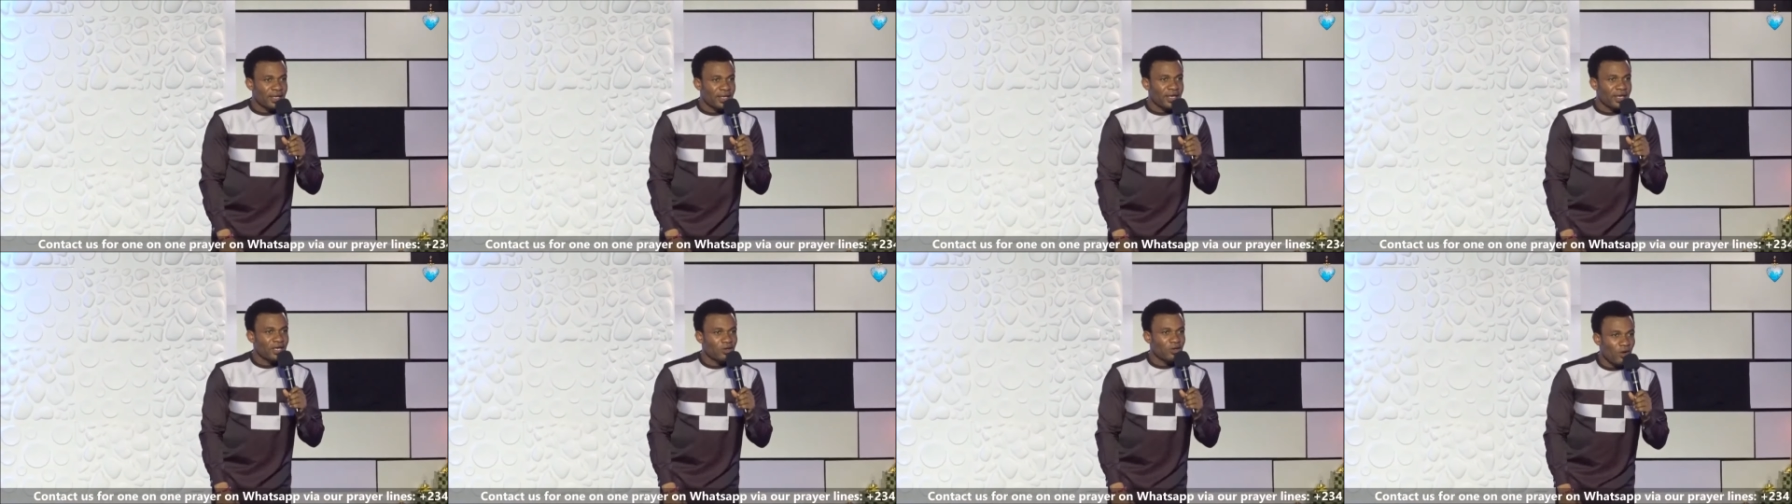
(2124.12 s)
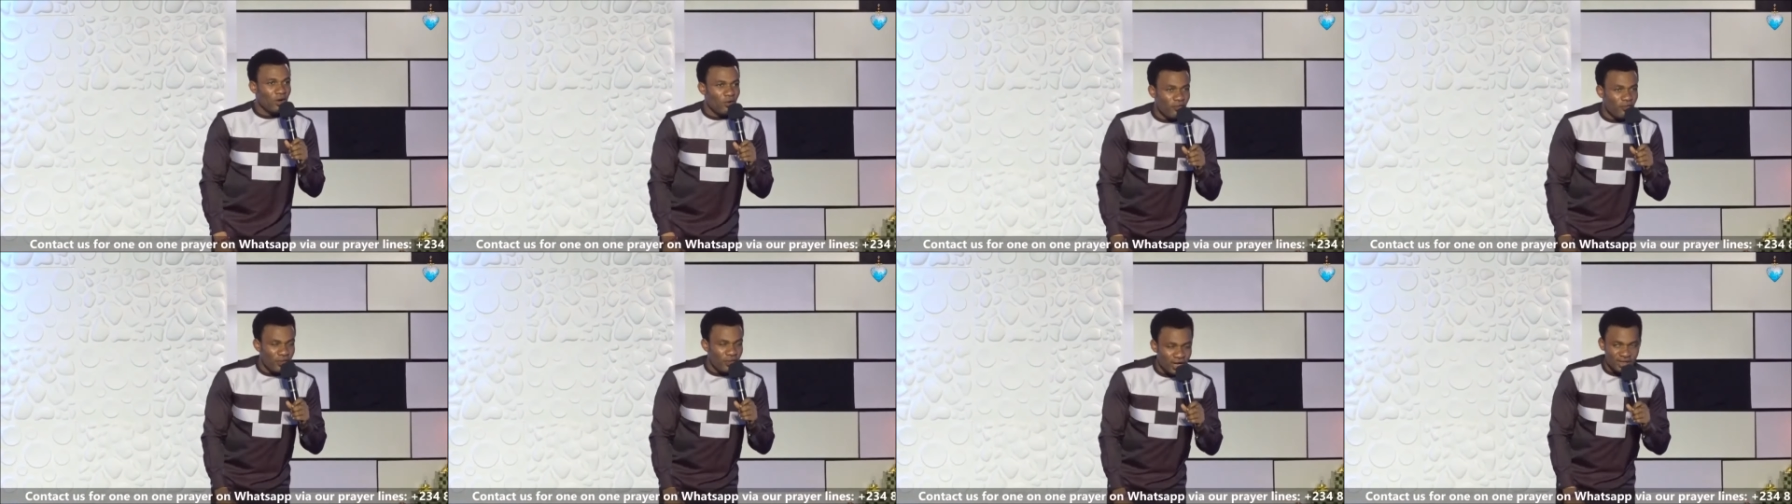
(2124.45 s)
in
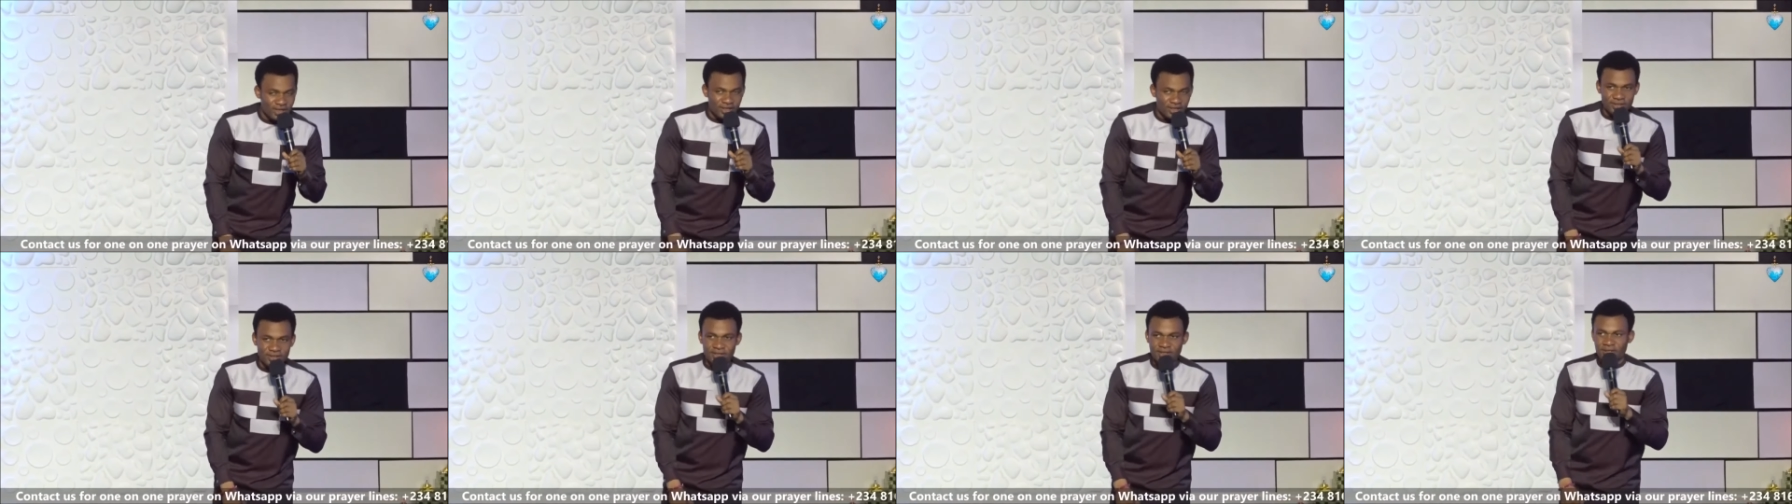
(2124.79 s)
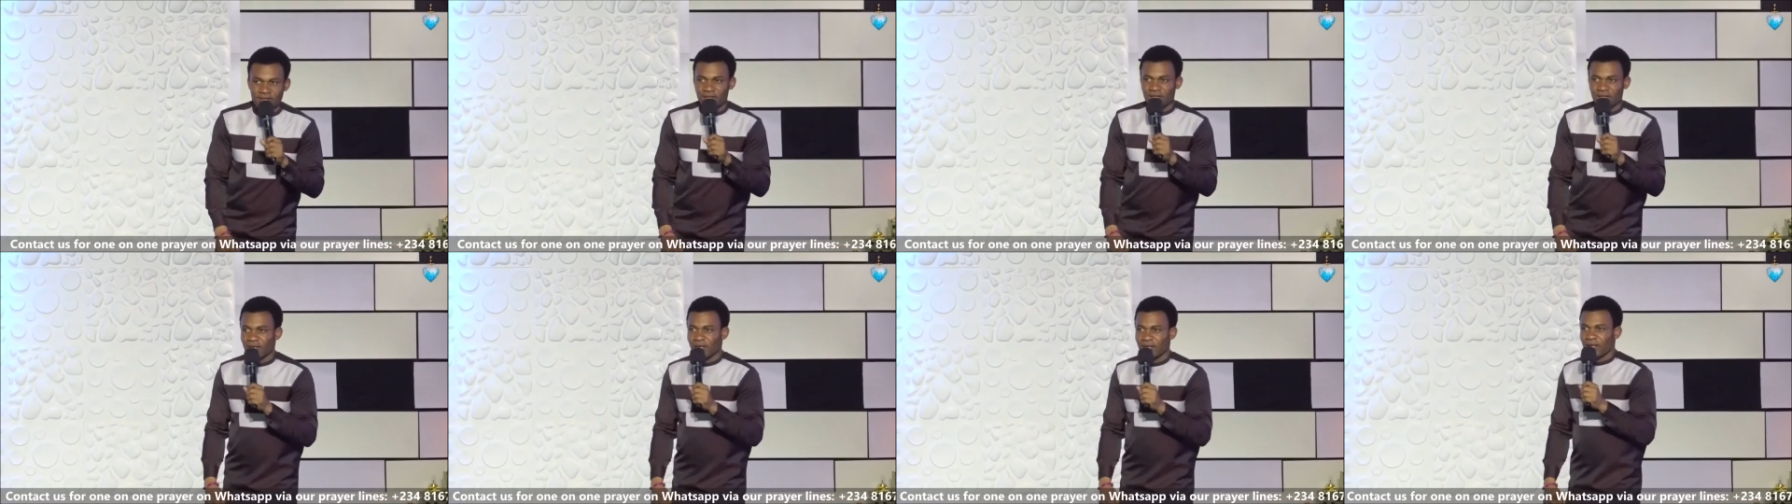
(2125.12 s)

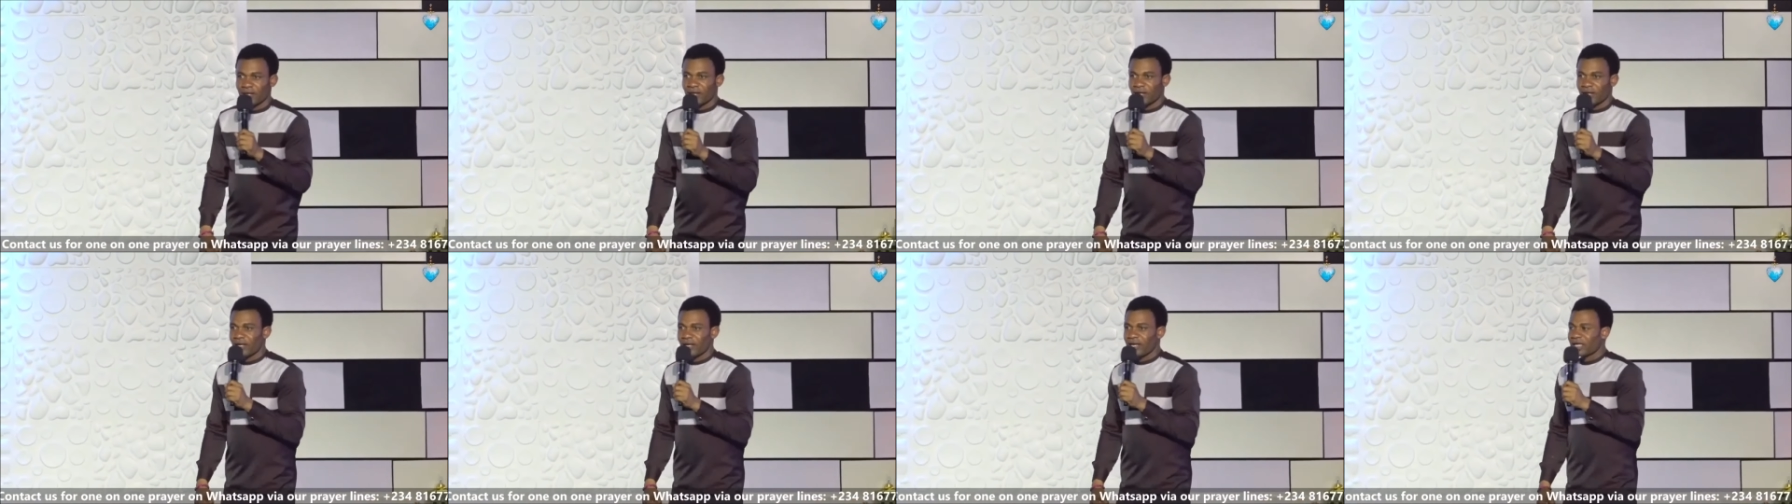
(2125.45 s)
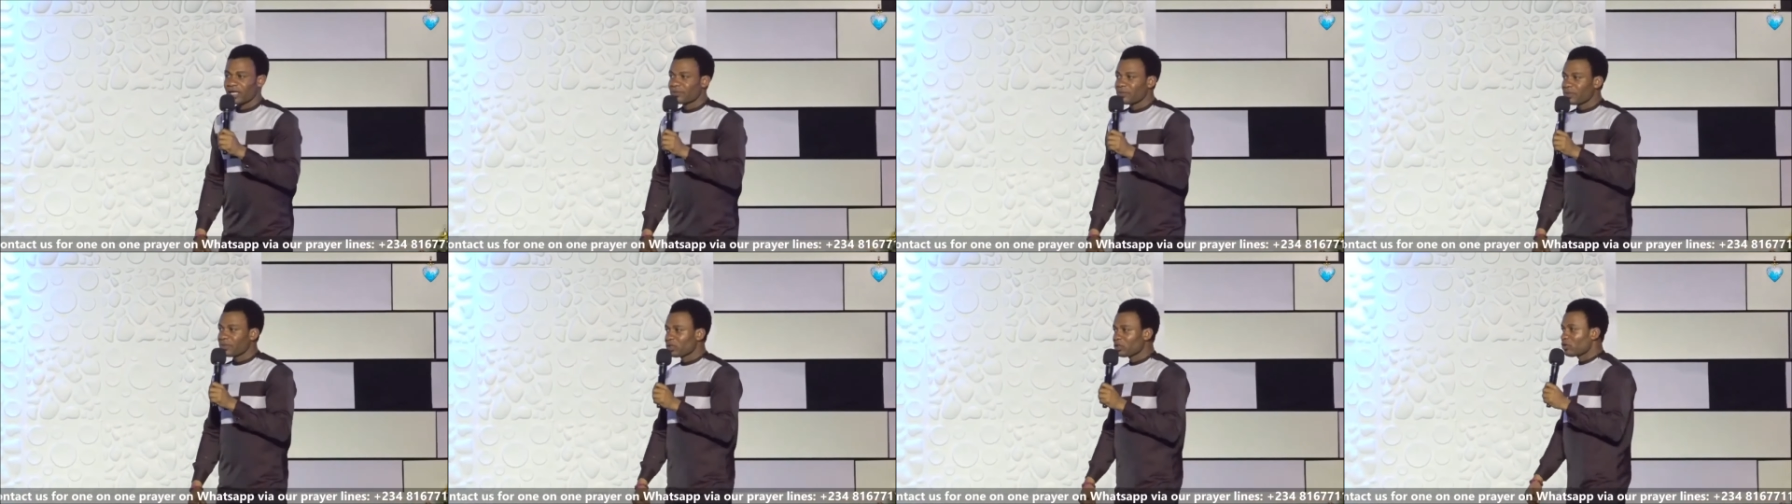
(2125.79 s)
offense.
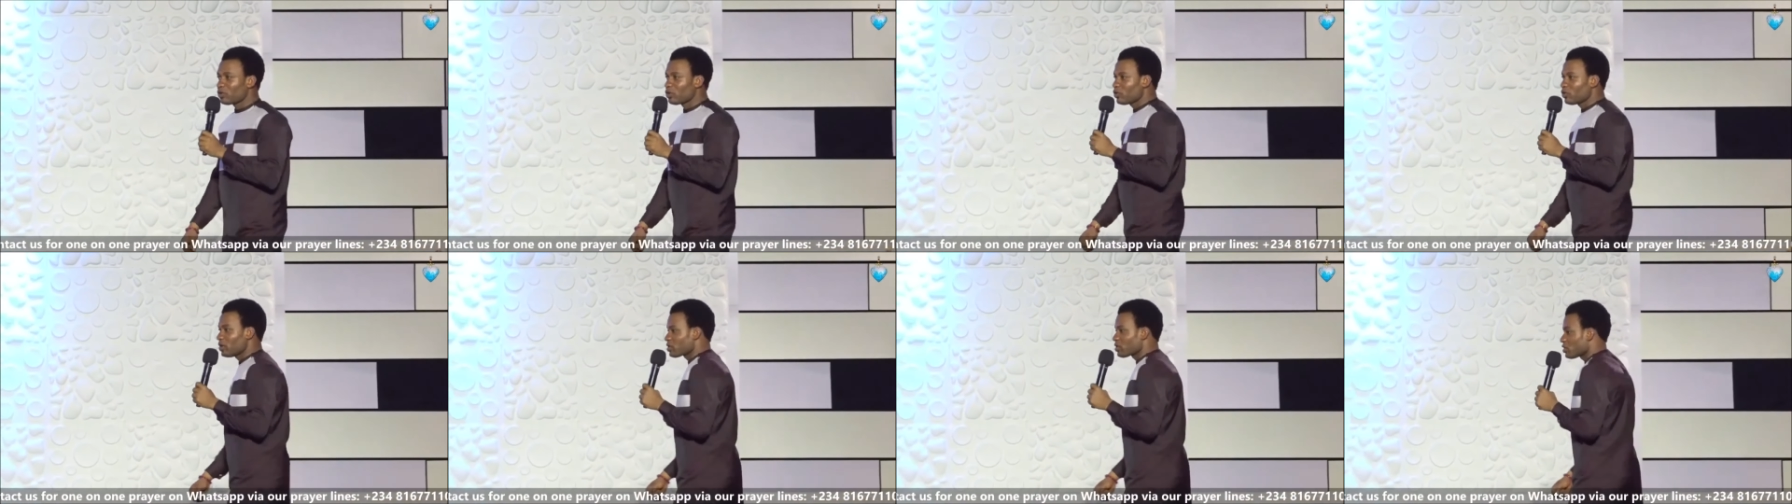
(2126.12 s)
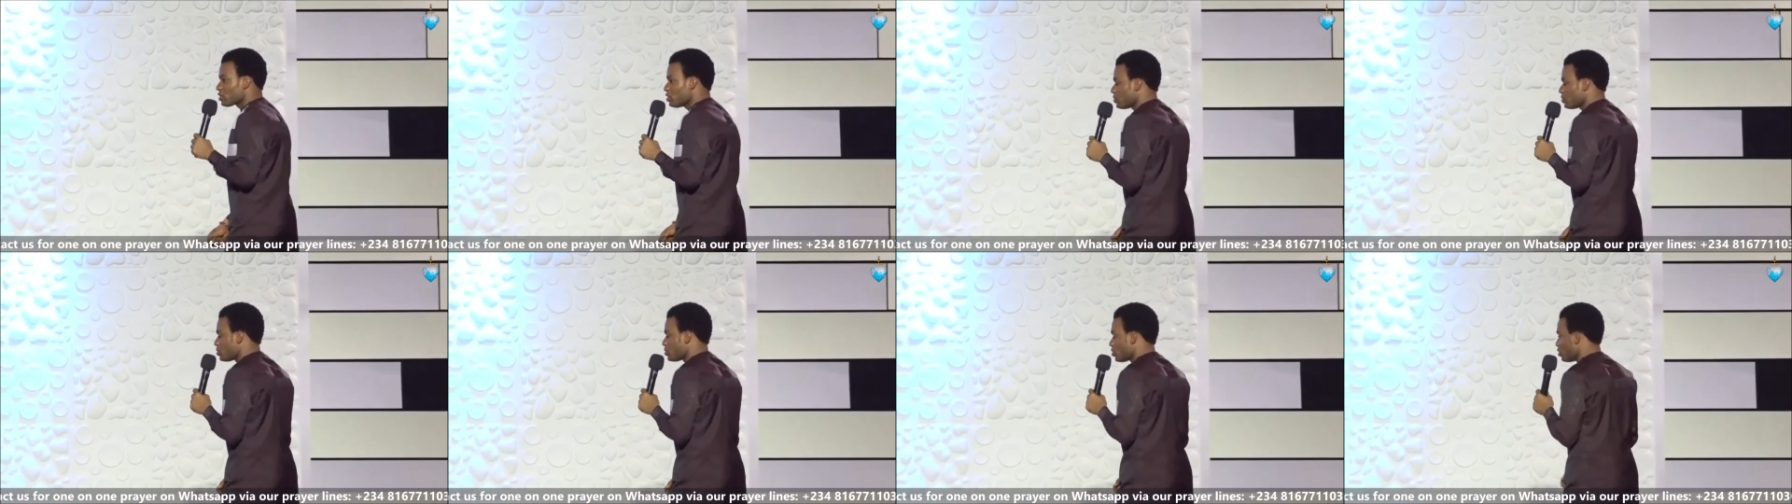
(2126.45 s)
Let me show you a
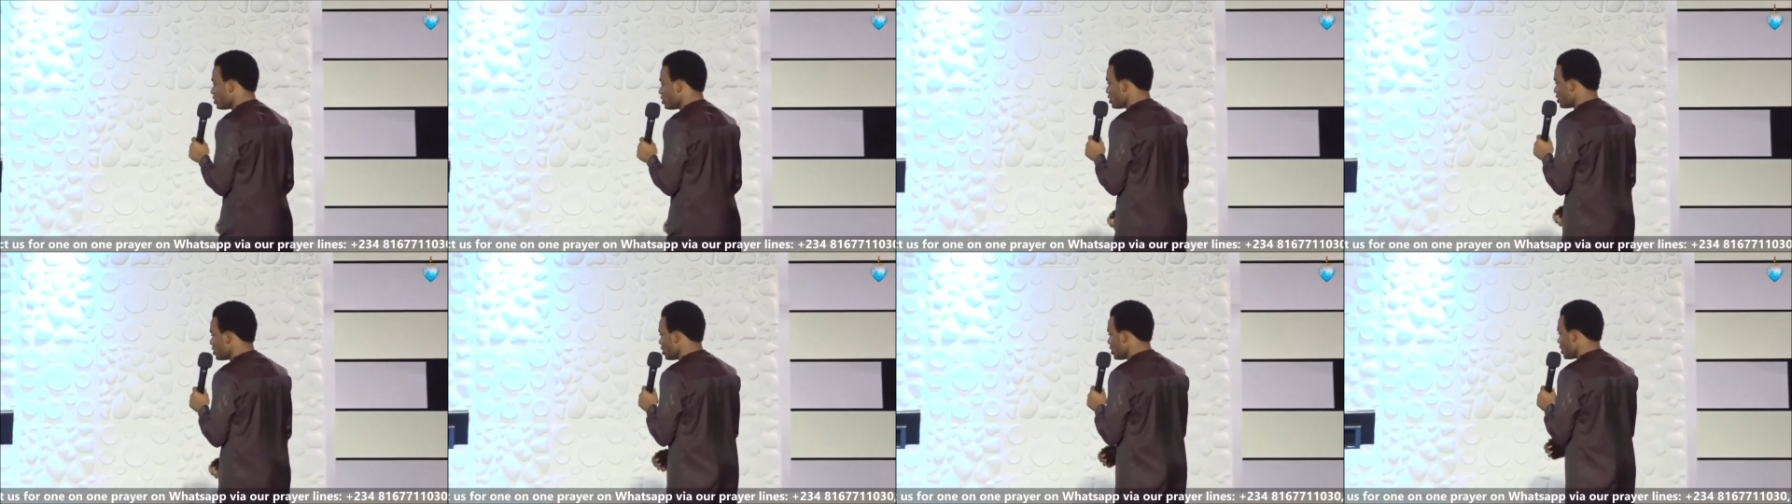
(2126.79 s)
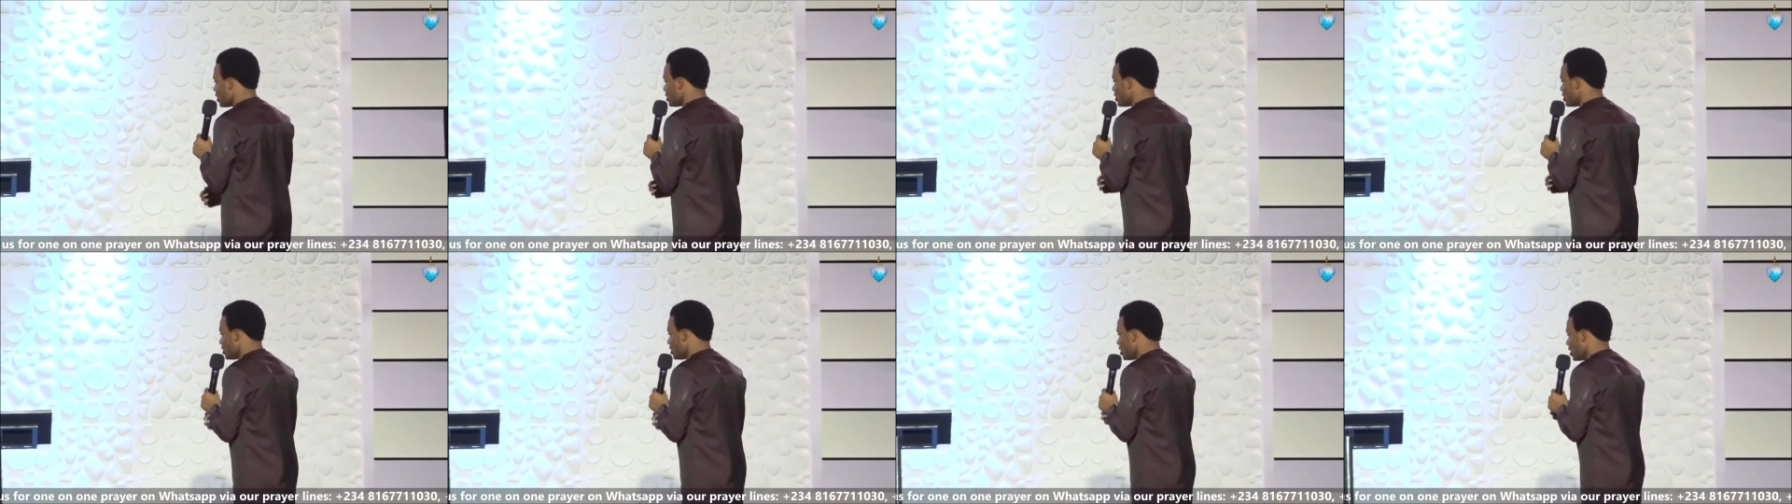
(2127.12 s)
scripture.
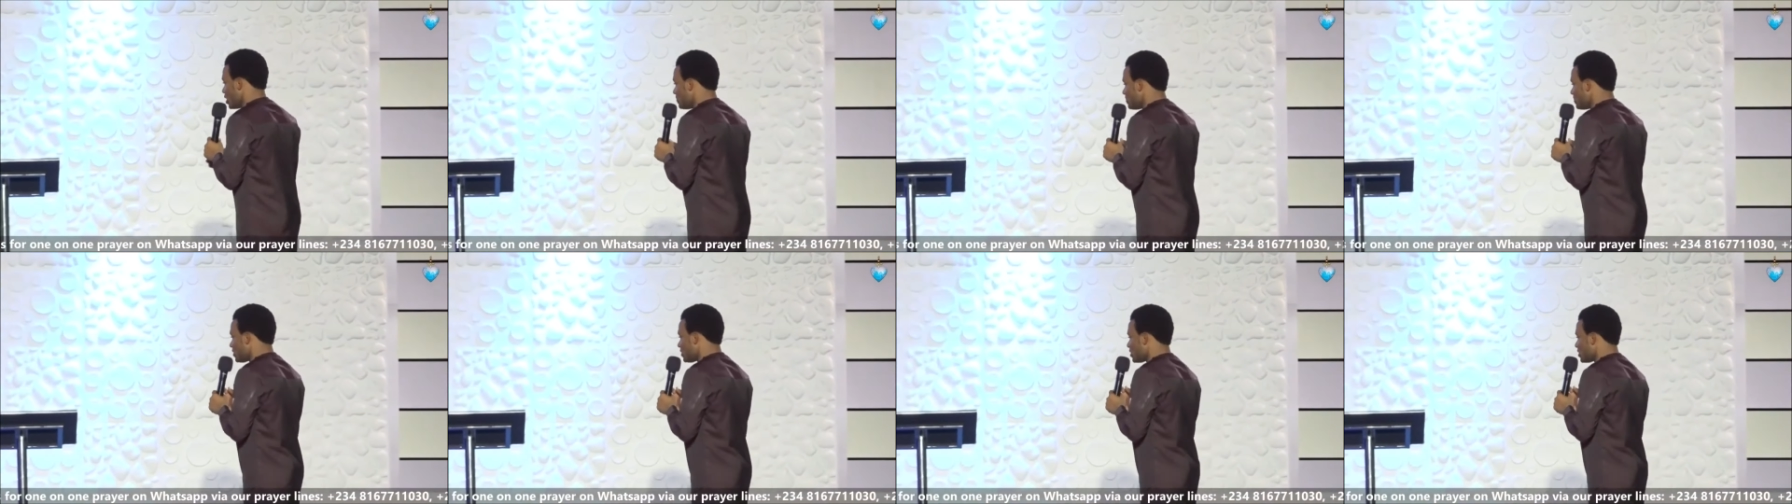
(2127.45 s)
James